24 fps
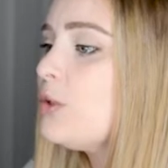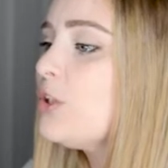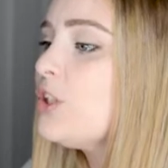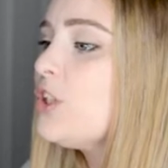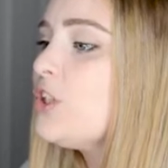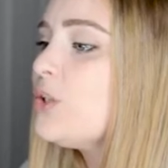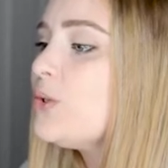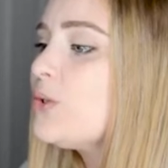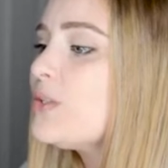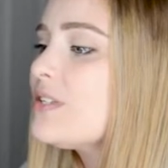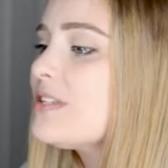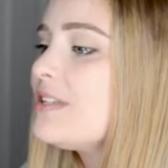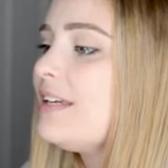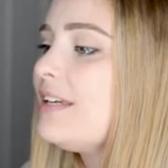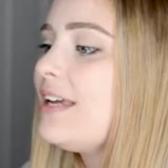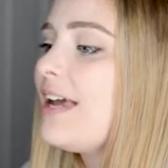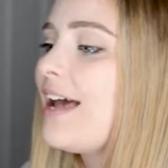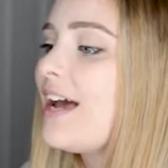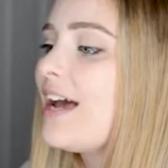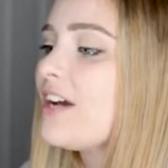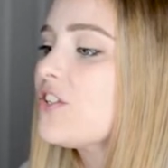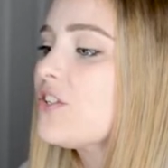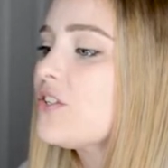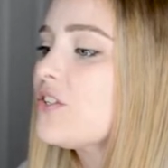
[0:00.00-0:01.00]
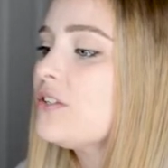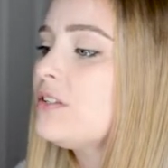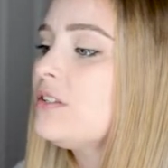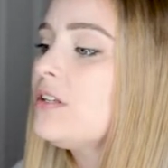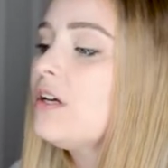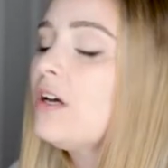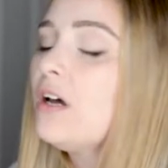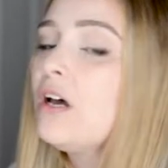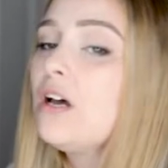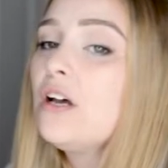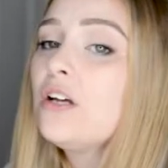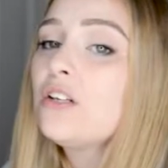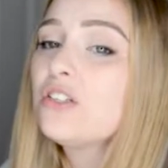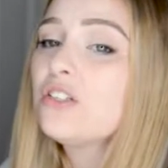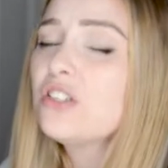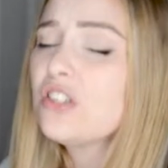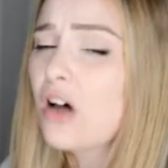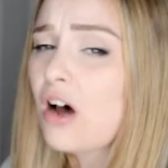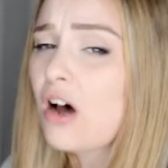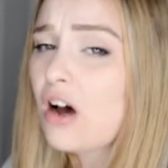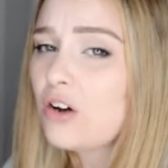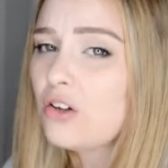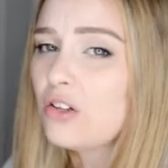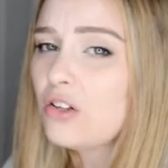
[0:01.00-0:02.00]
use the action
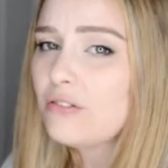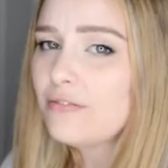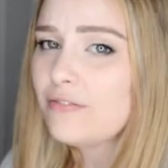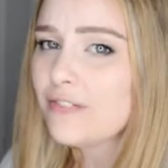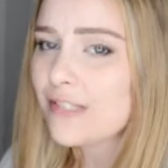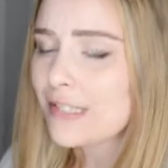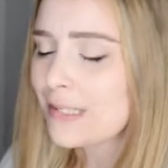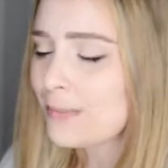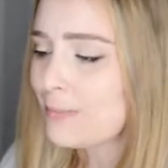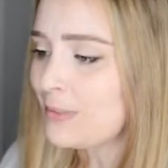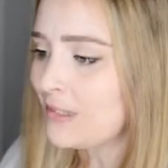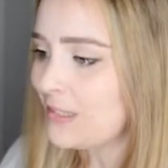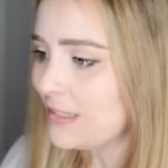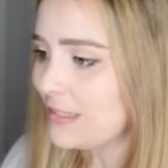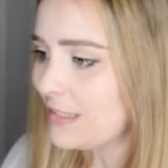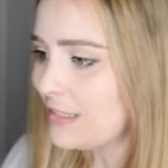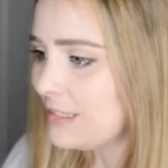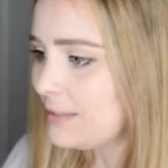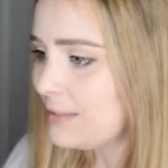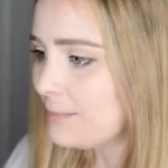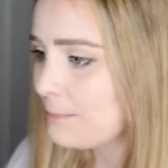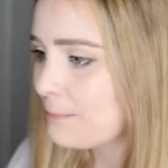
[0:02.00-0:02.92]
toggle visibility.